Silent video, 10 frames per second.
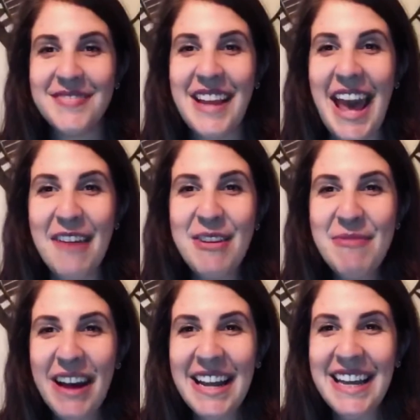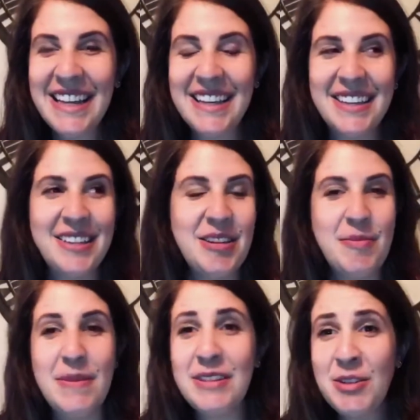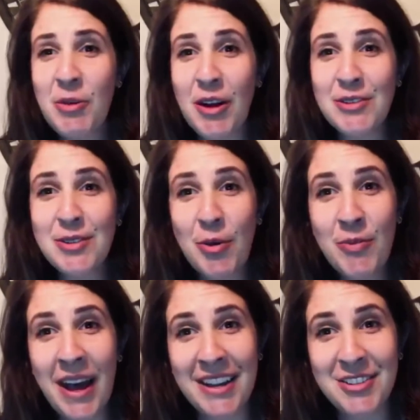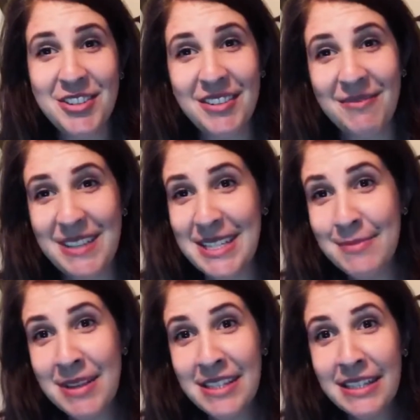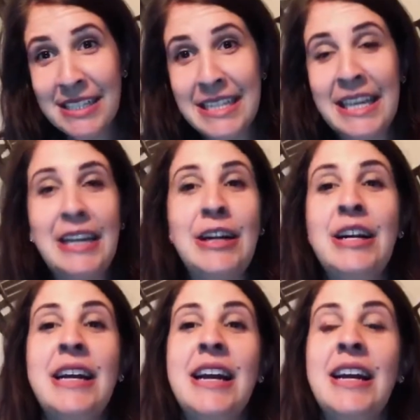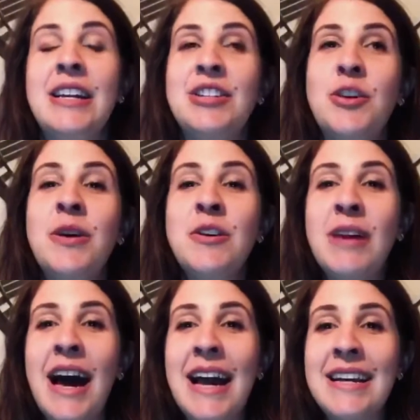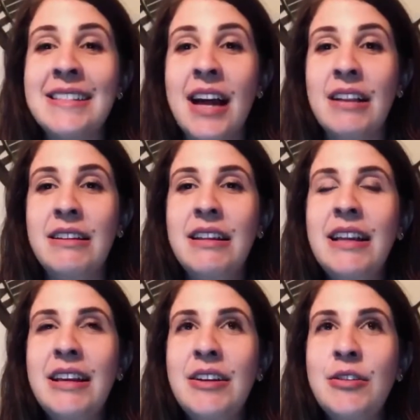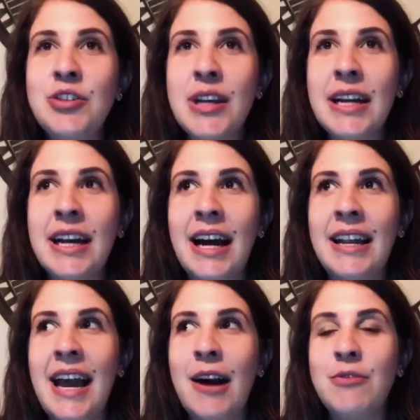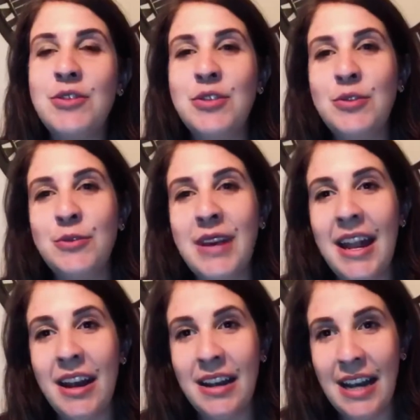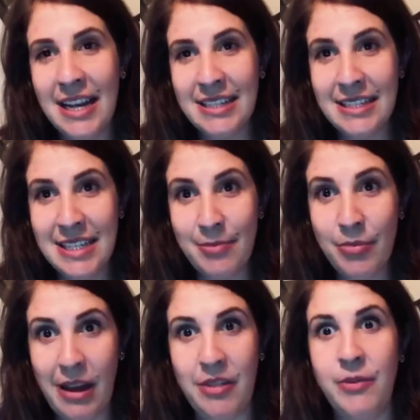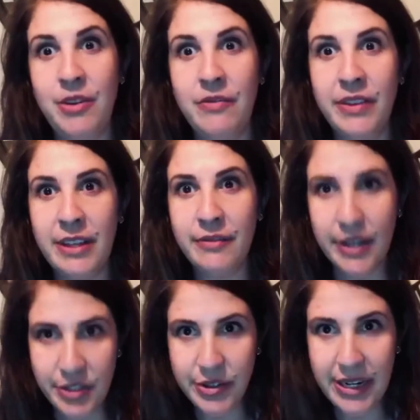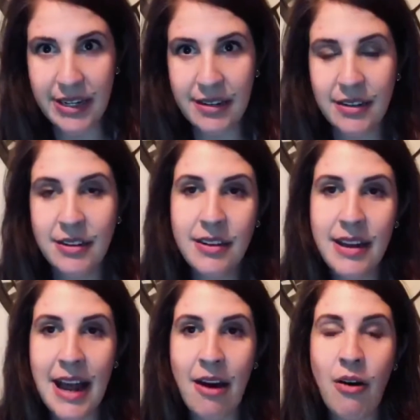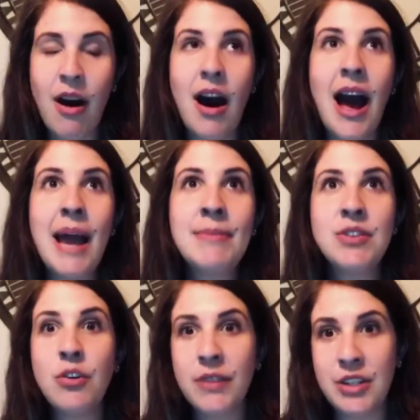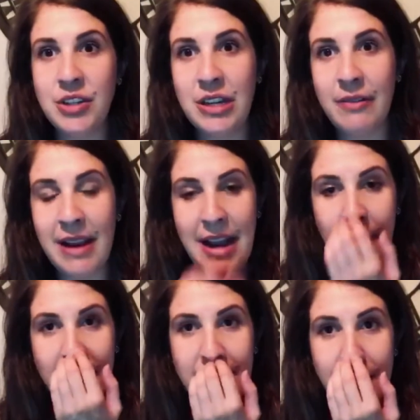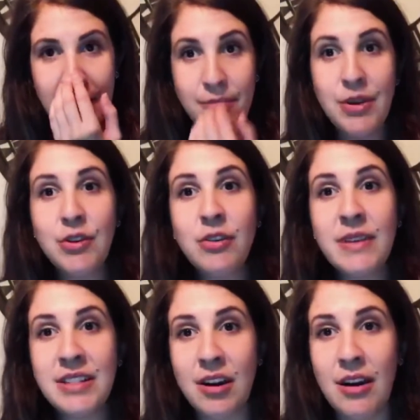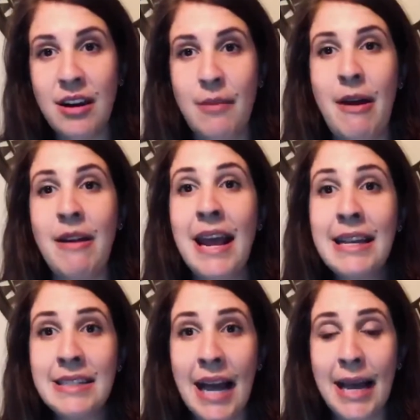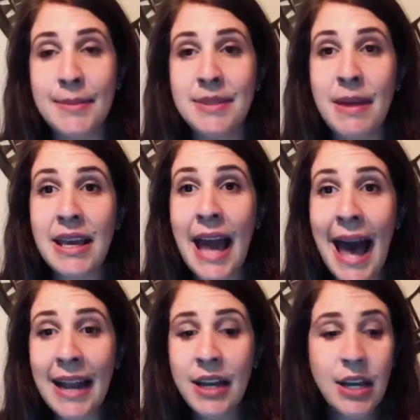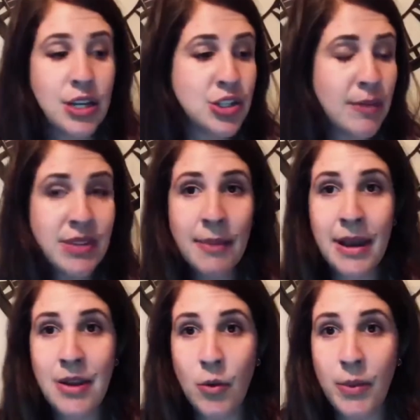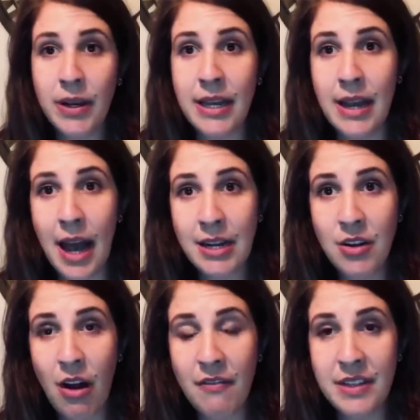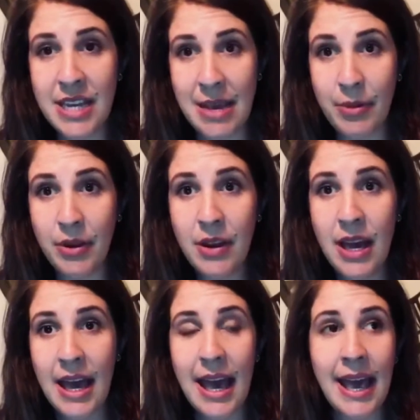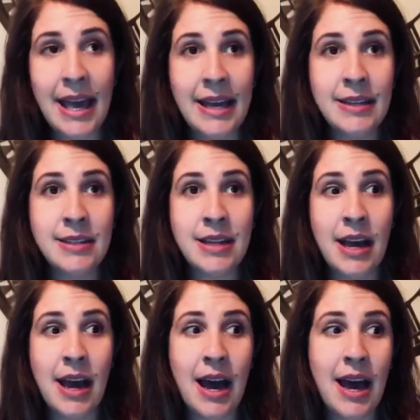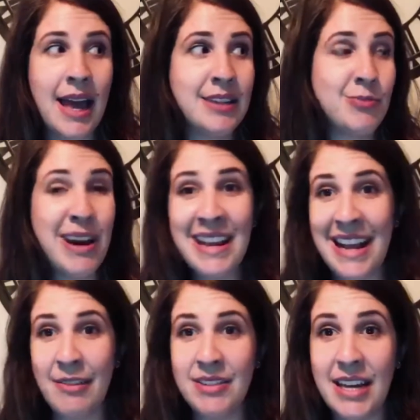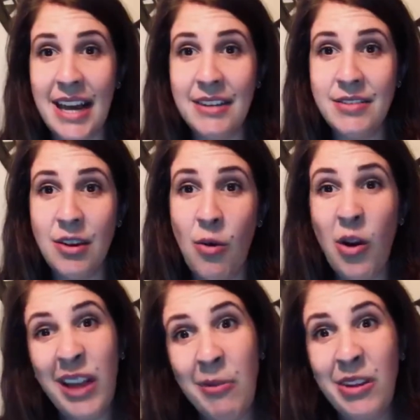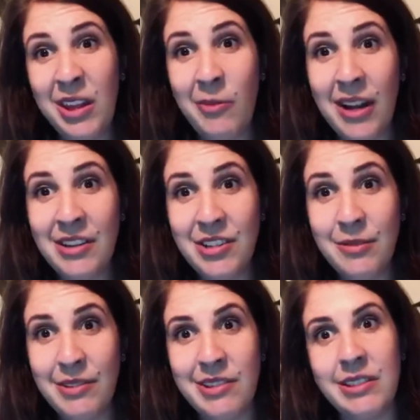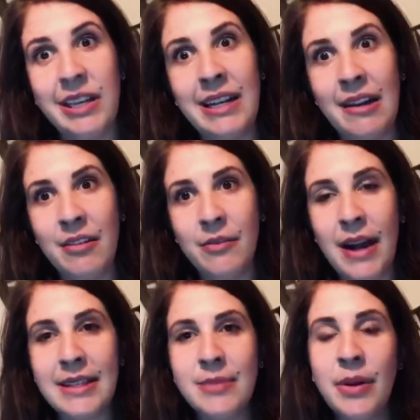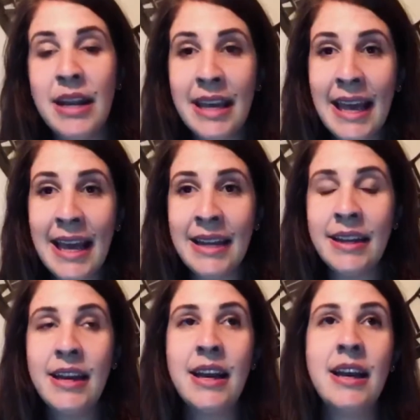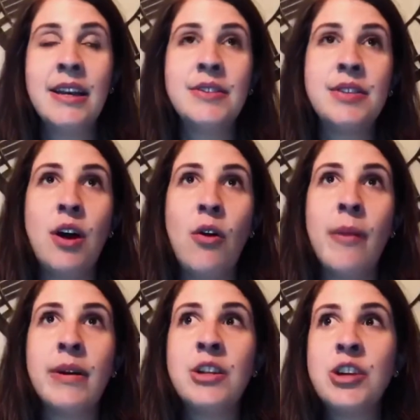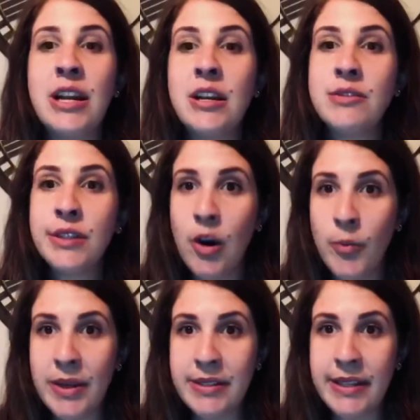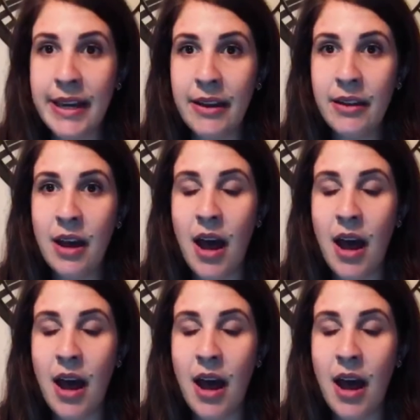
Hey everybody, miss you all so much. This is Miss Alyssa here, showing you guys a little trick on how to get a nice deep breath when you're feeling frustrated. Now, I'm so frustrated right now because my computer restarted about 8 times. My cat jumped on my notebook and knocked it off the table, and it's raining outside. So all I really want to do is just lay down and rest, but I can't. So I'm going to try to use a coping skill